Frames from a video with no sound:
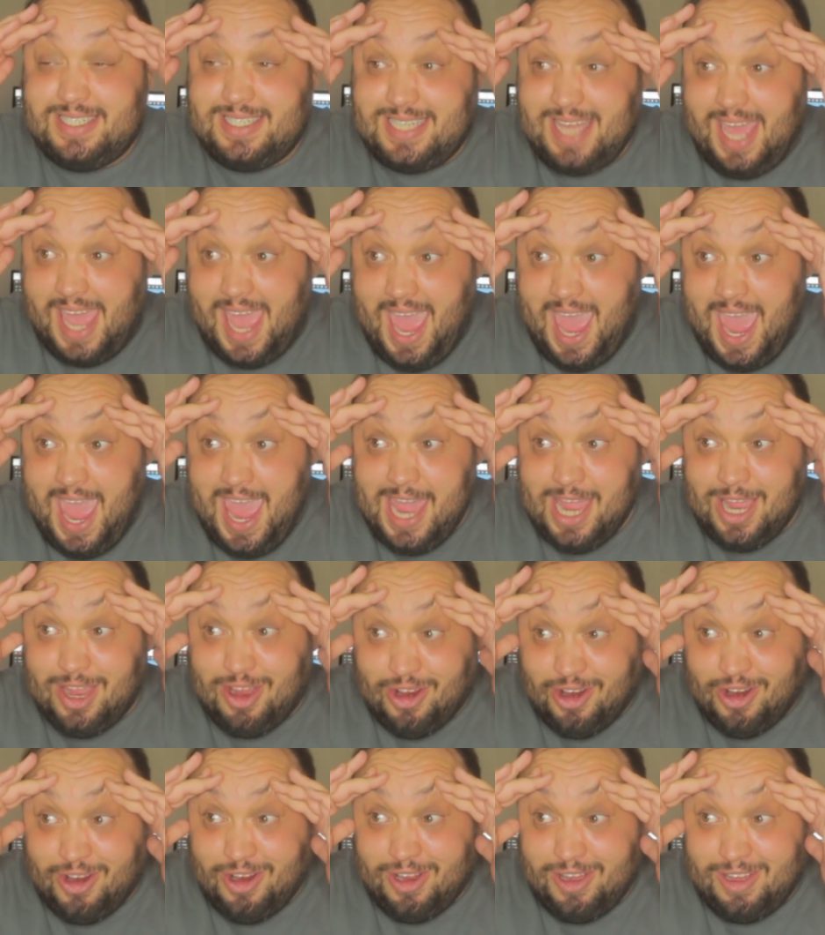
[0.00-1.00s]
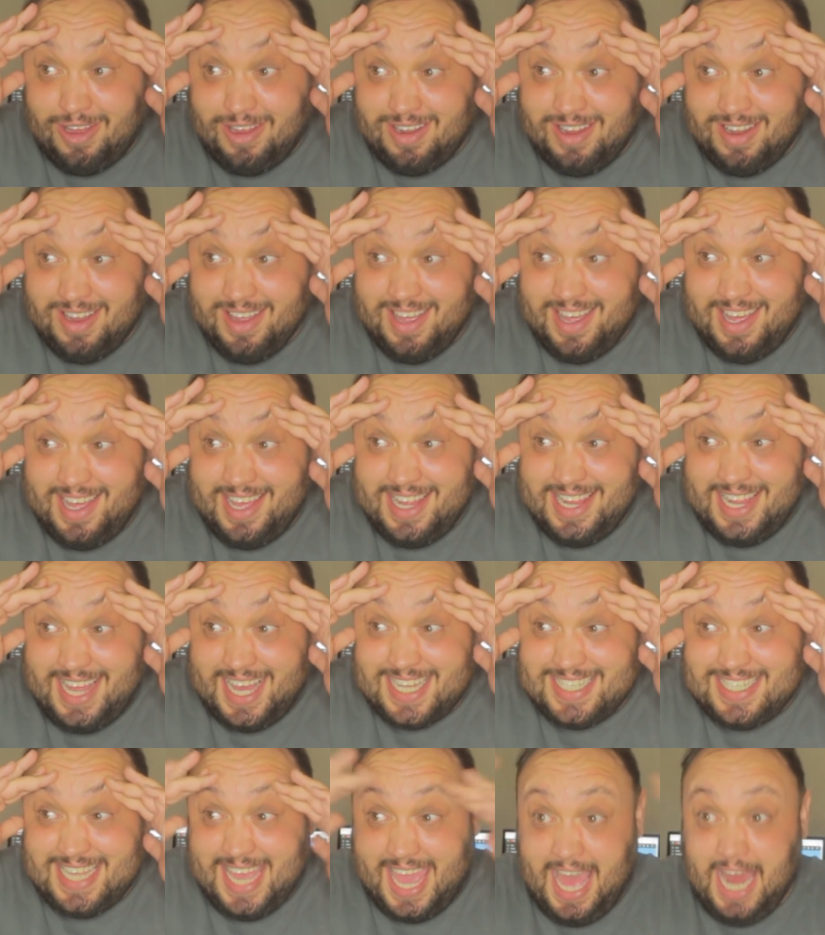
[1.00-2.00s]
dang, girl,
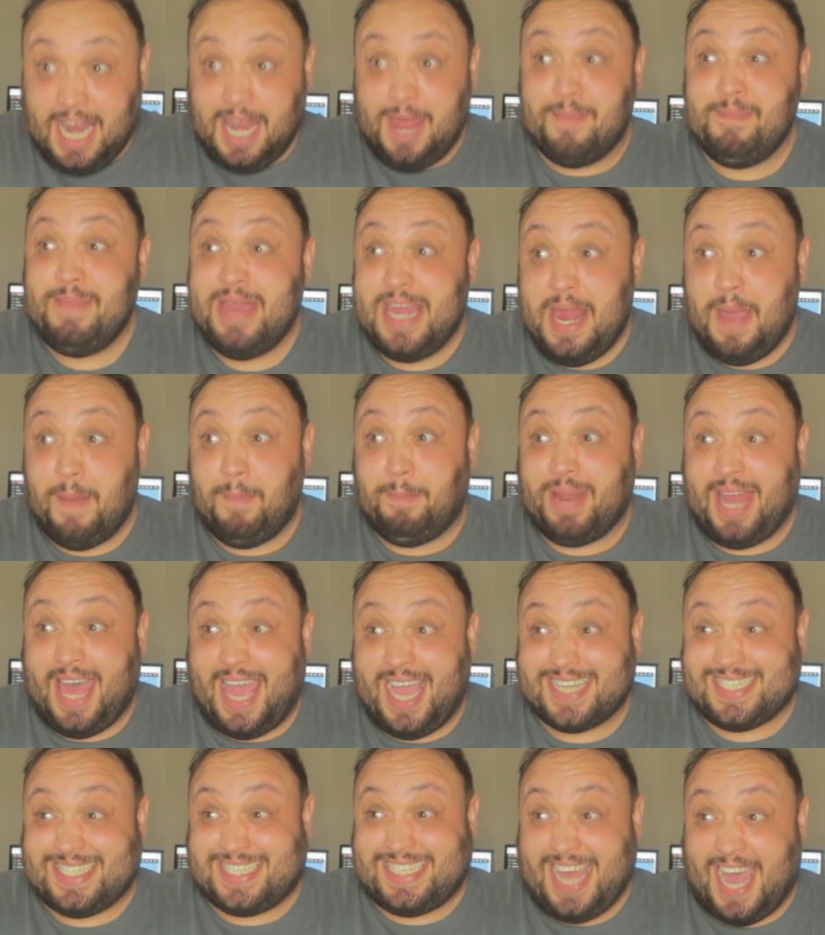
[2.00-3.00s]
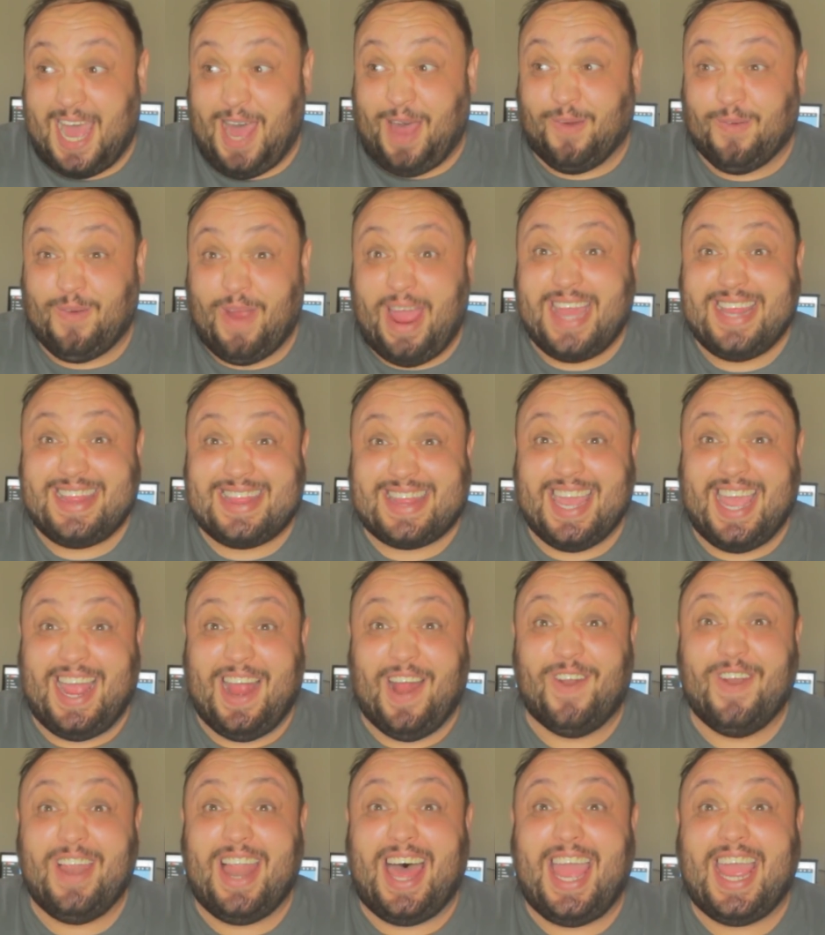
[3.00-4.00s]
that's hella men in black style right
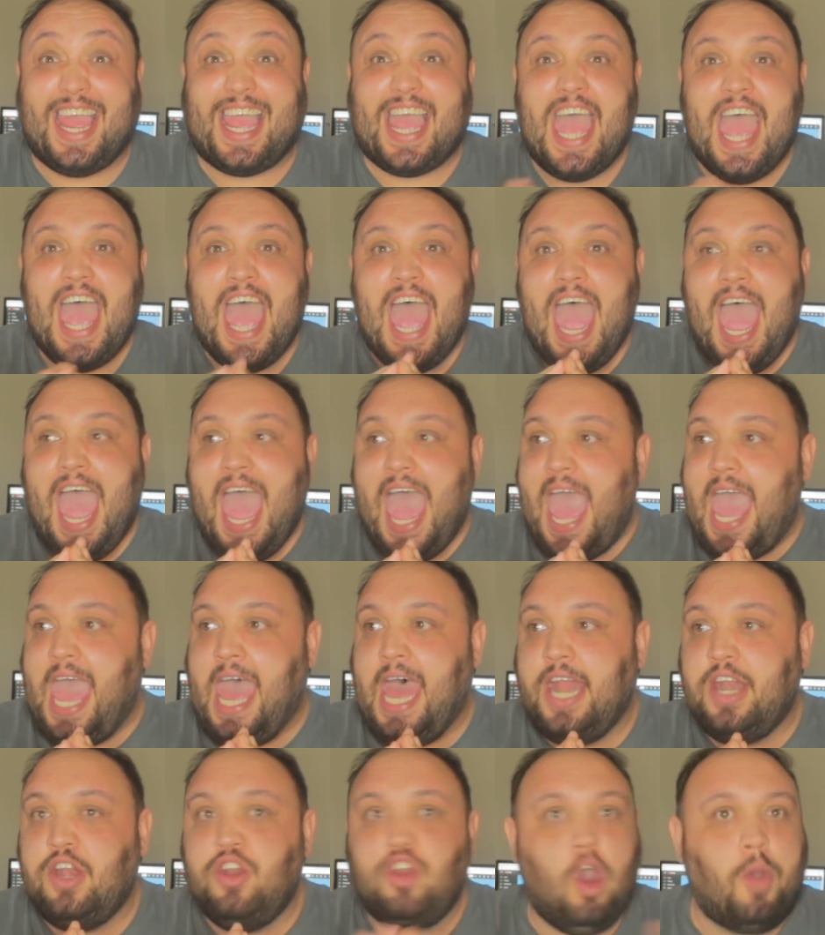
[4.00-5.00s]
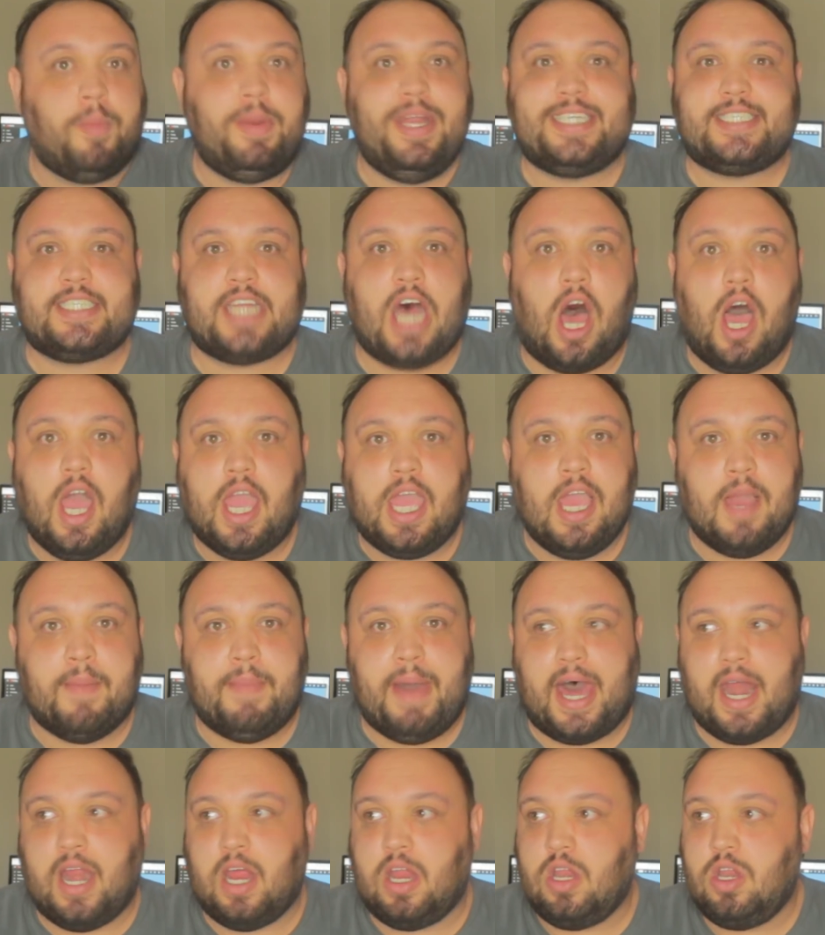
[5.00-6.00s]
there. Like, and nobody's talking
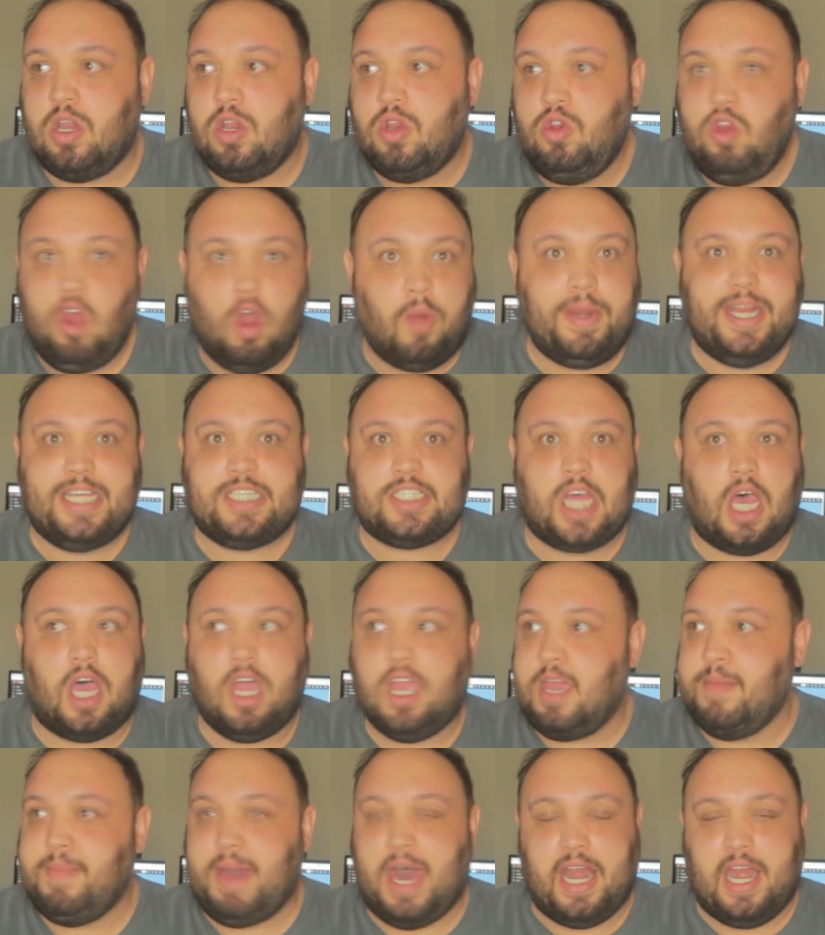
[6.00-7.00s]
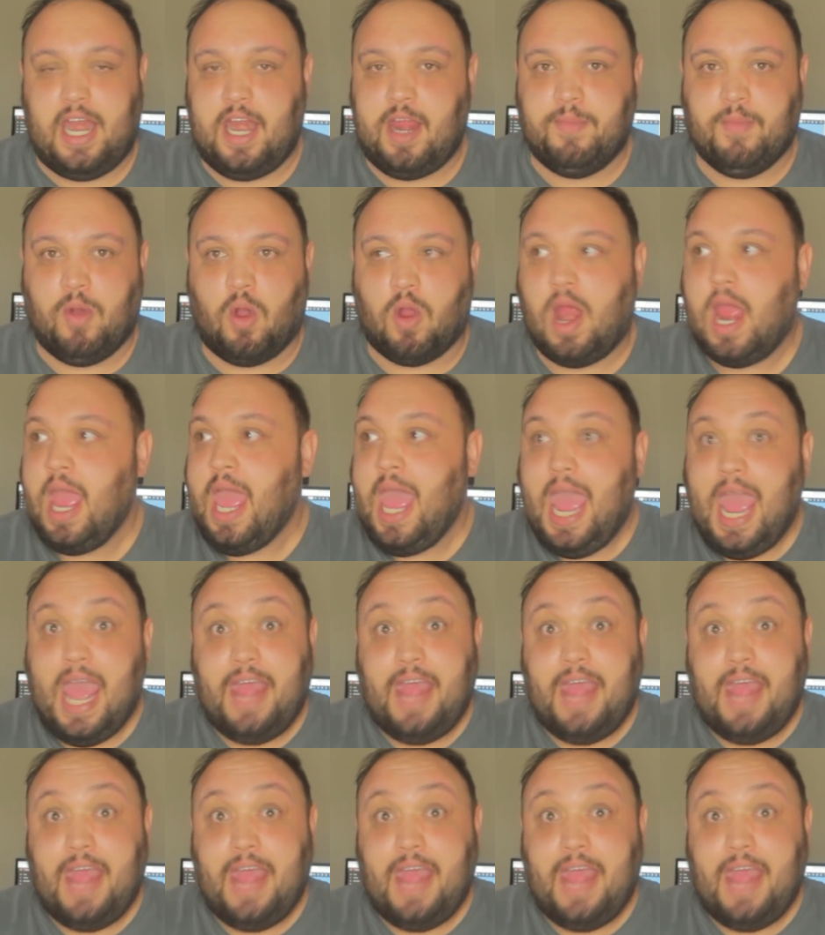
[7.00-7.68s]
about it. Nobody's talking about it anymore.